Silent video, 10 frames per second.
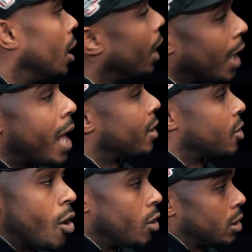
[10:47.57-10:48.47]
a lot of
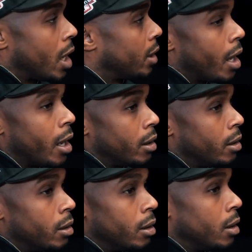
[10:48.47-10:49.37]
songs like that.
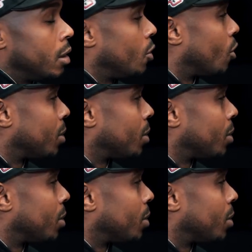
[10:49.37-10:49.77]
Yeah, you know